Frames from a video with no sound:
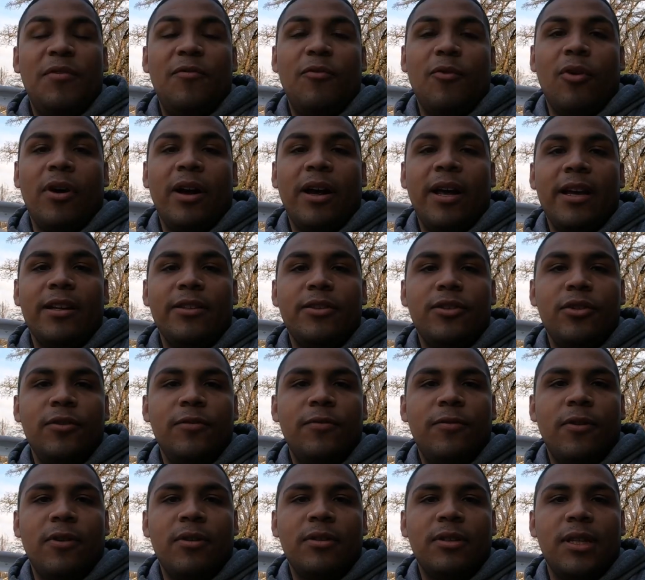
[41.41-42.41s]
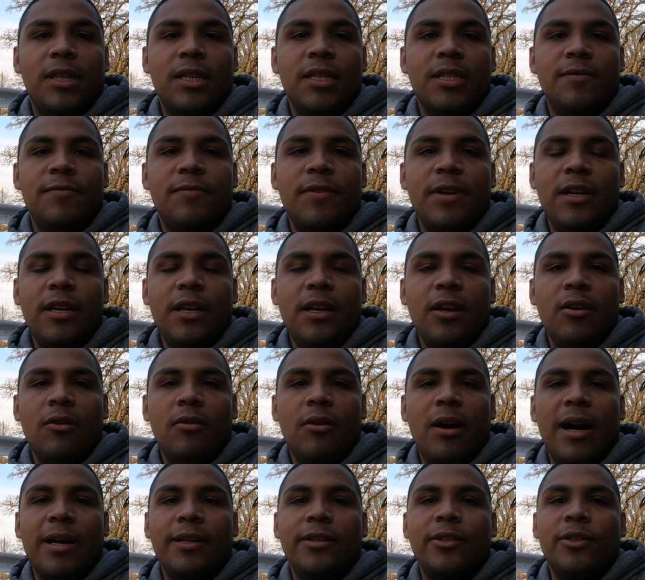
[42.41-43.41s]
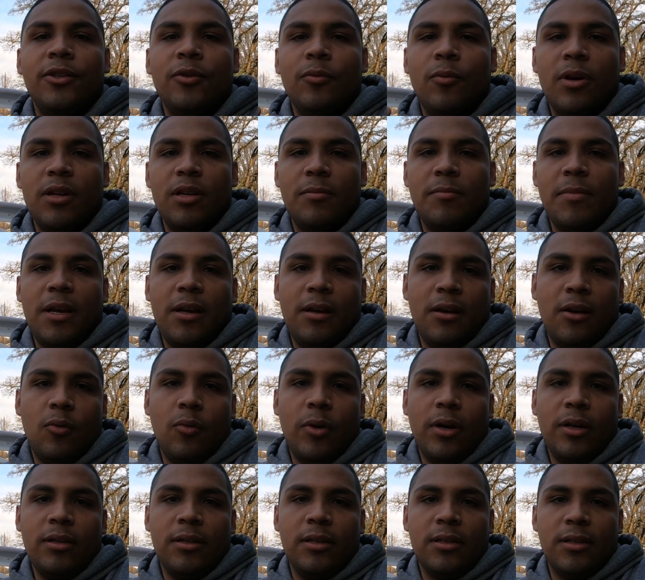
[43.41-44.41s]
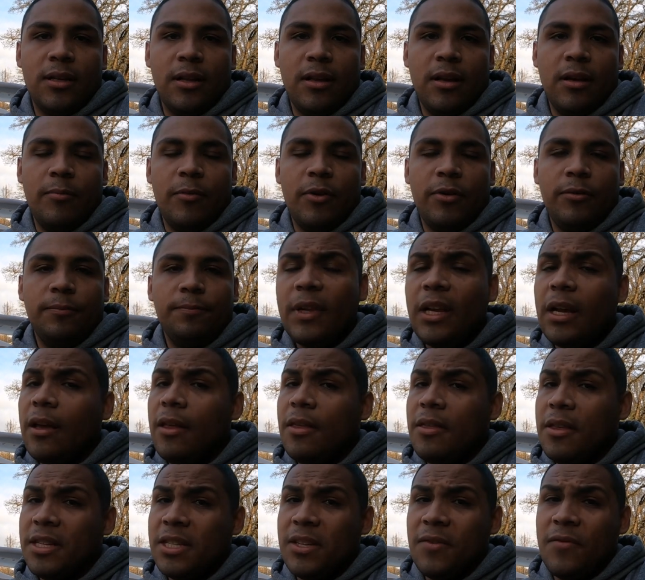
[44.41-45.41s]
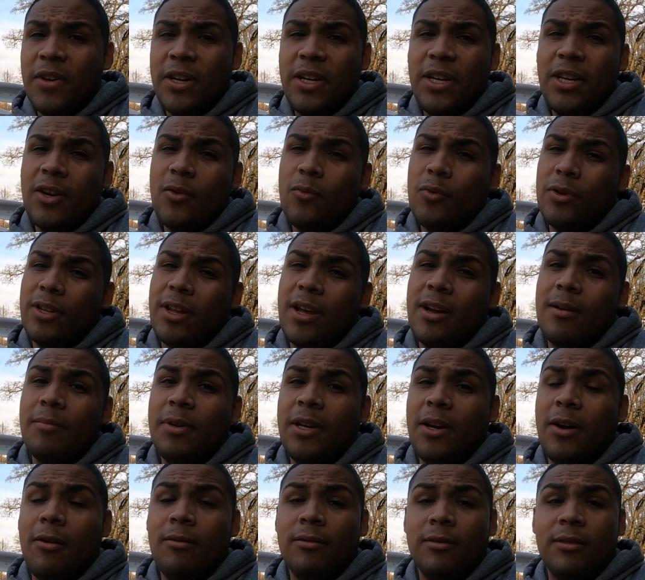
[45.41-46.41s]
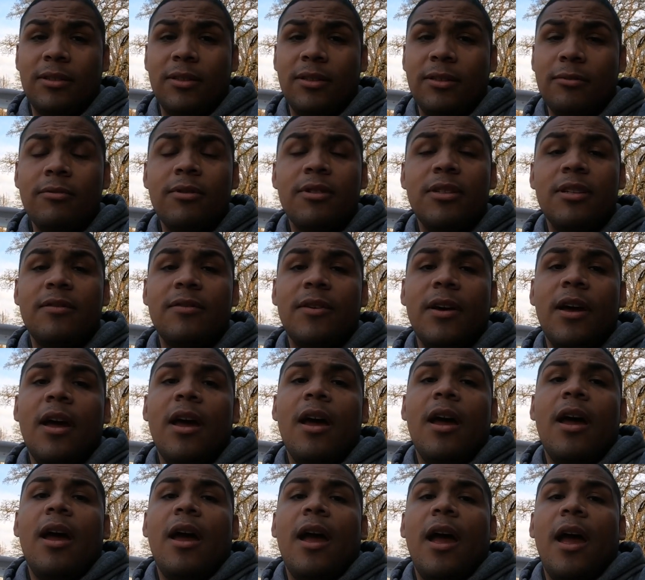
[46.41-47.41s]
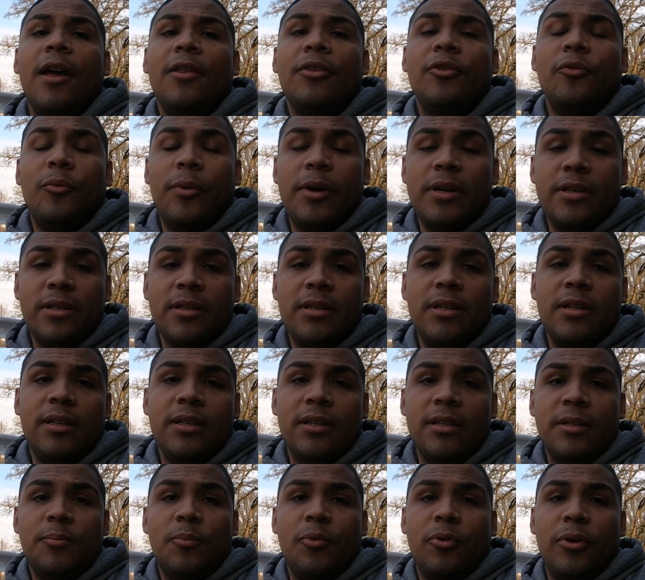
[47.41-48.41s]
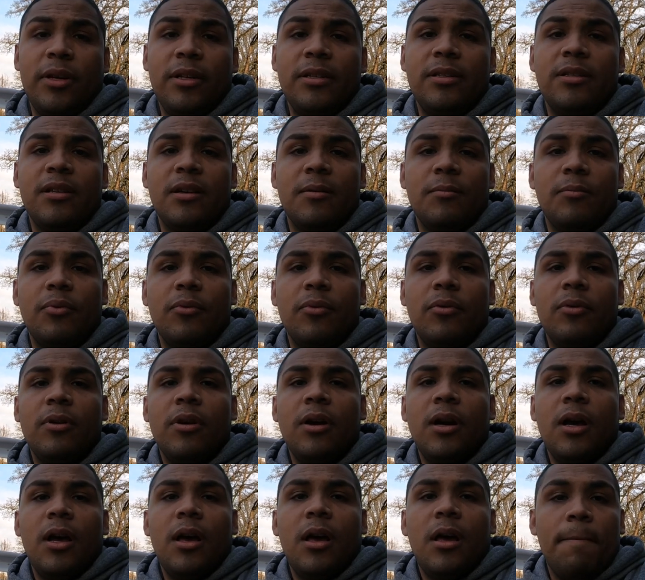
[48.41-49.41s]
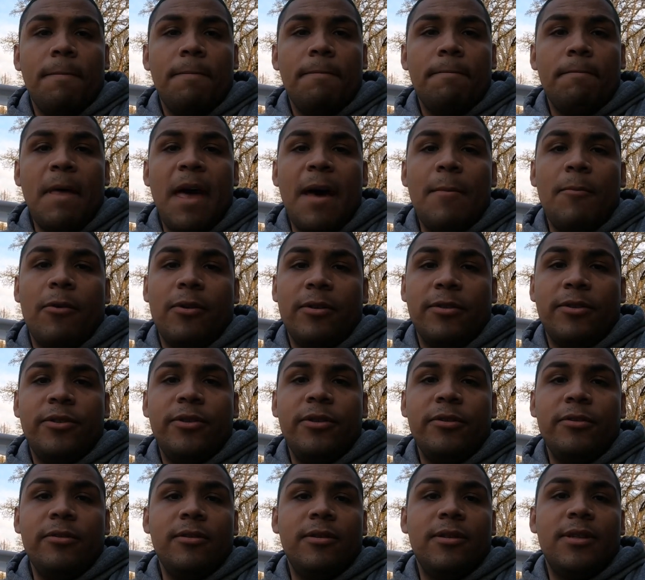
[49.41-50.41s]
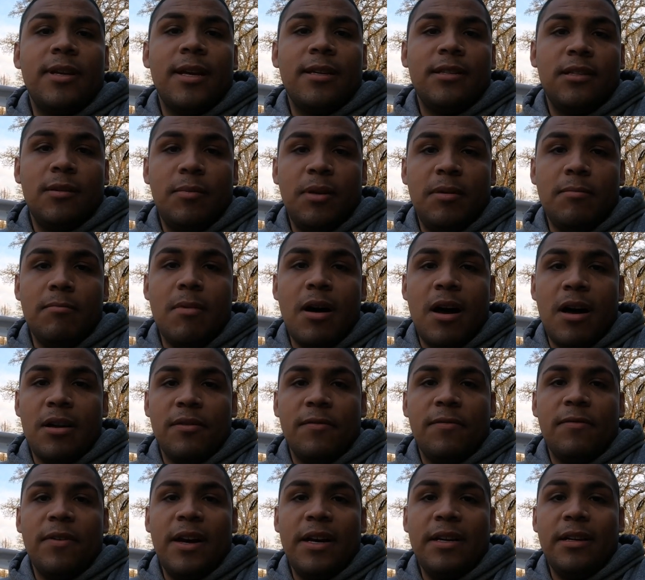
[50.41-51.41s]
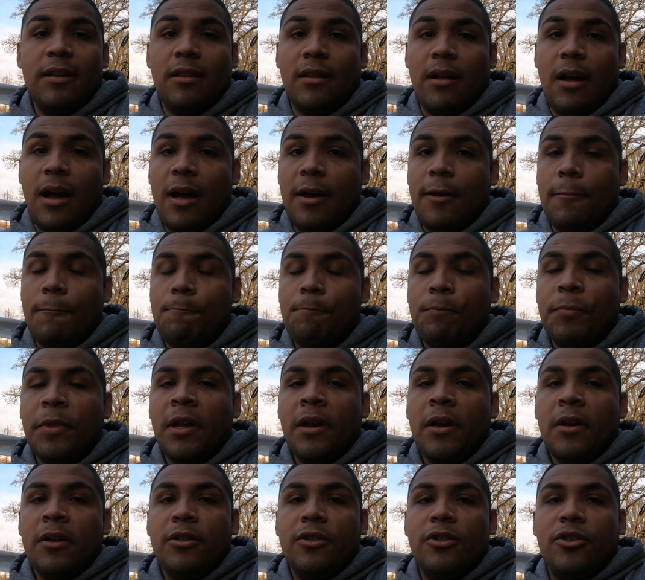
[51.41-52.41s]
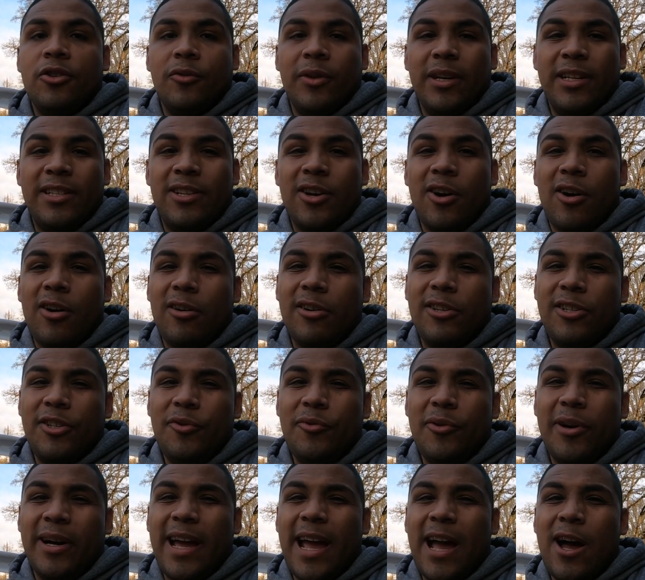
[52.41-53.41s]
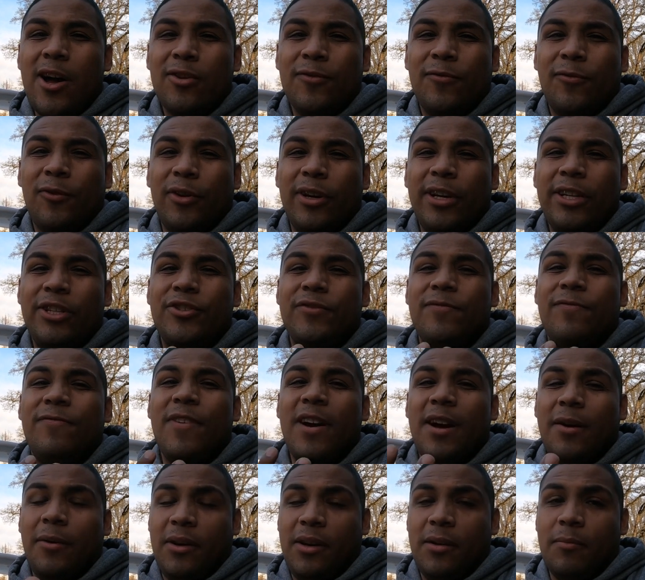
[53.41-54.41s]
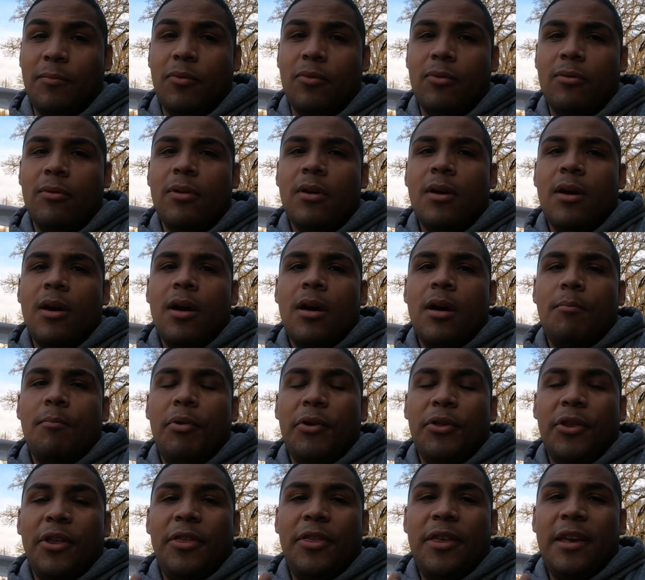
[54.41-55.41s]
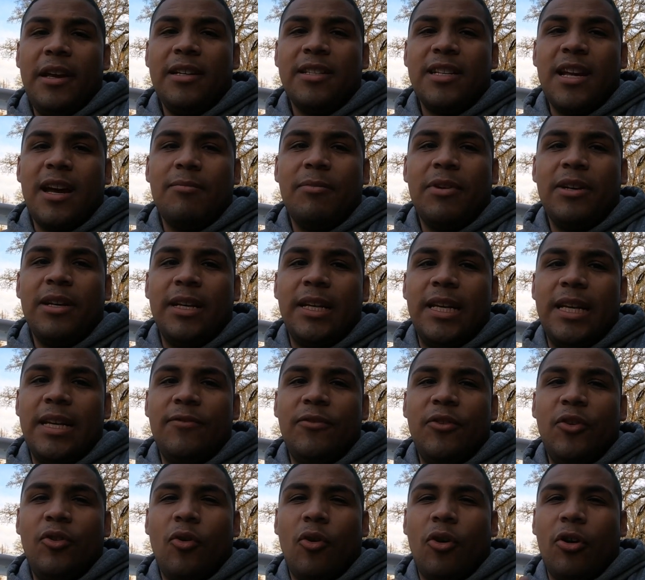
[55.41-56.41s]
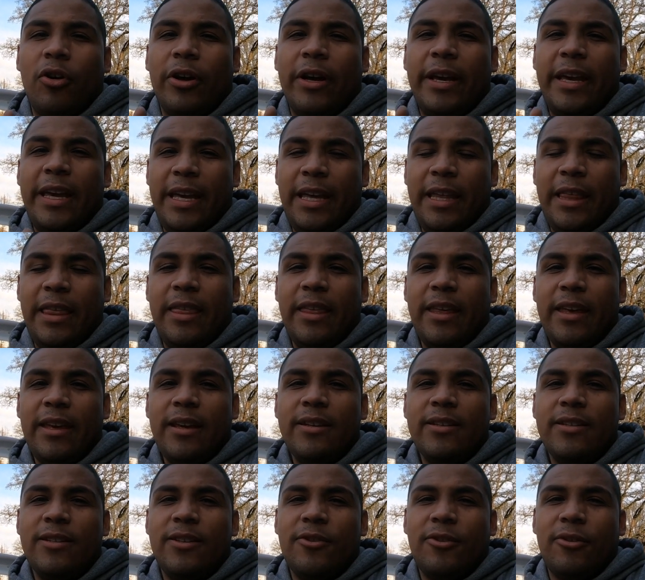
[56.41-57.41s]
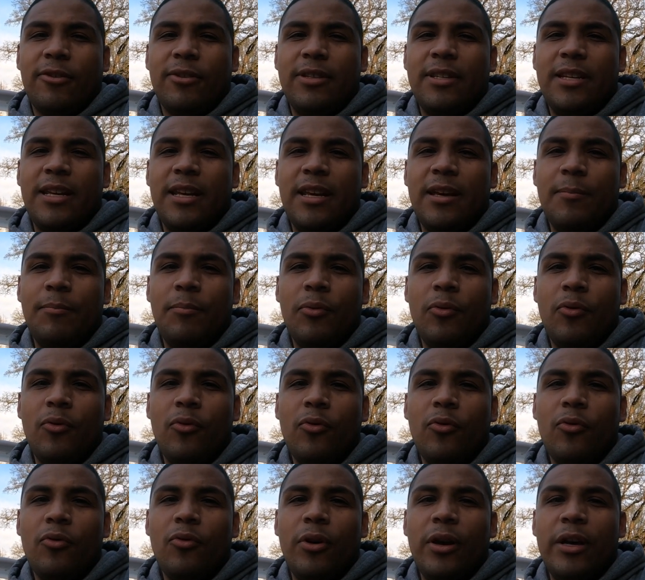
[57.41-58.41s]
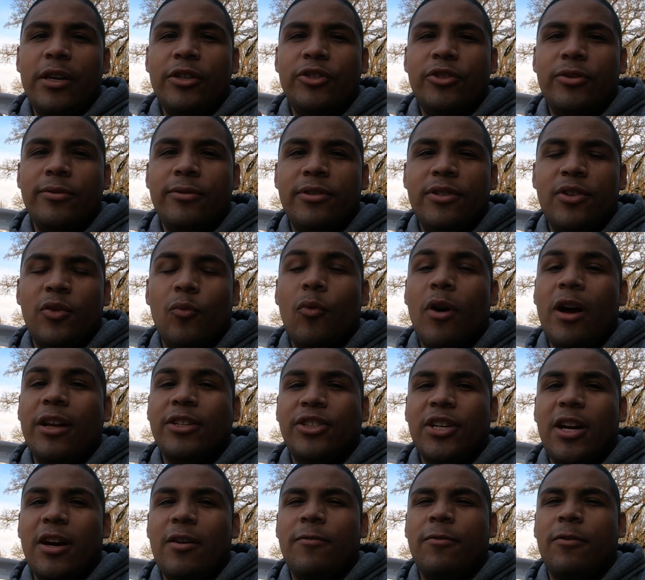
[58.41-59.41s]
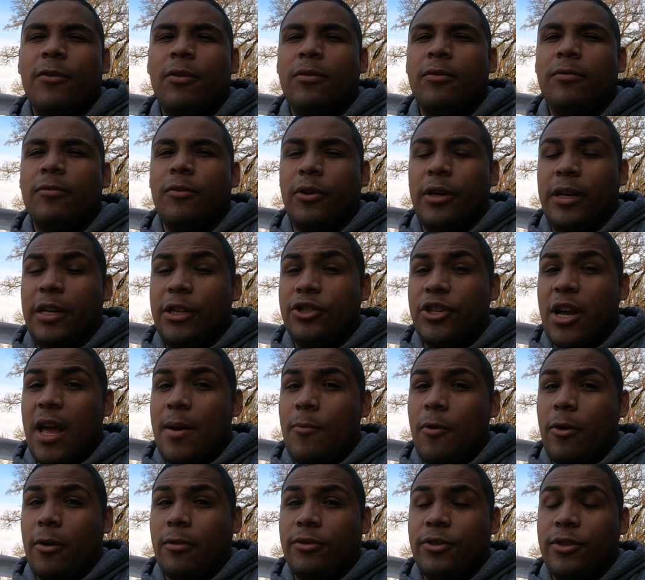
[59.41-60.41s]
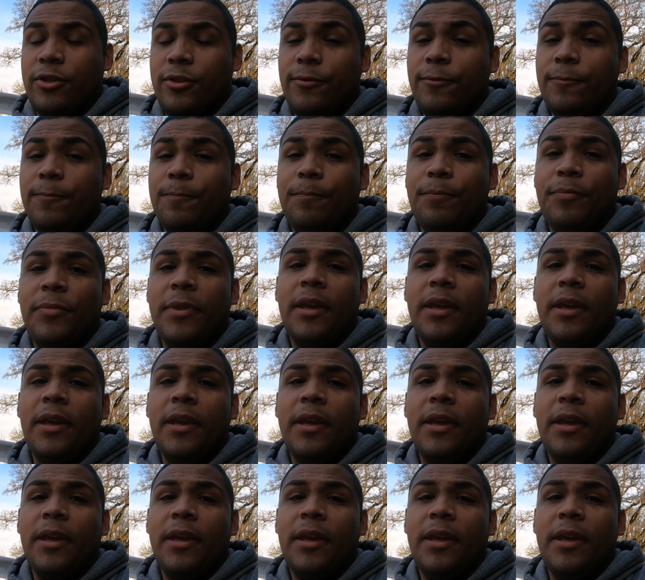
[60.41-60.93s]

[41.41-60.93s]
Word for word: Before I get too far into this video, I do want to make a quick disclaimer. This video will not be all-inclusive, and the reasoning is pretty simple. MR2s tend to be modified a lot, so it's hard to account for each variable. But the things I'm going to give you are key things that are typical issues to watch out for for each MR2.